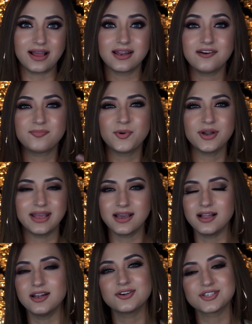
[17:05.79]
I love putting
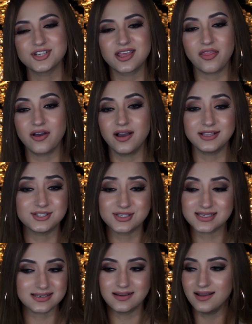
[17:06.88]
a look together and
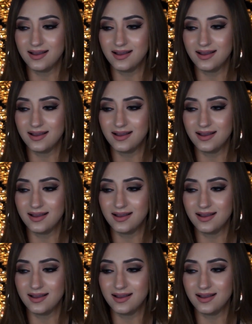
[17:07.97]
just,